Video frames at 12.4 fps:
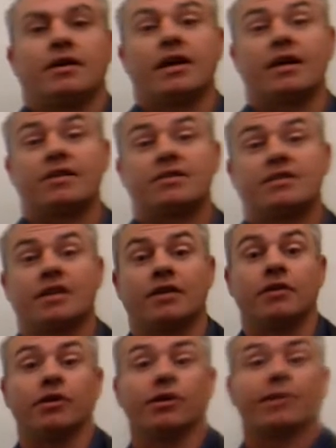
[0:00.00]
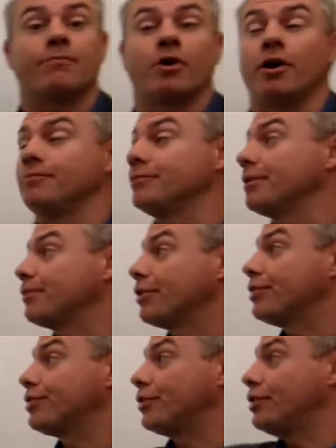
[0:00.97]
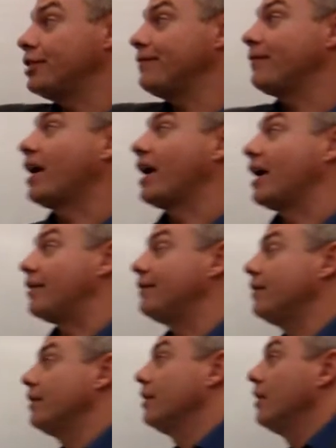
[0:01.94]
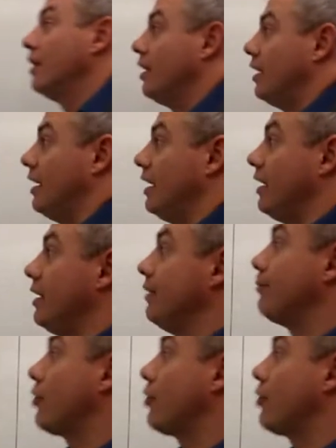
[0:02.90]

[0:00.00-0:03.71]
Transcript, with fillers: Now let's take a look at problem number 35. In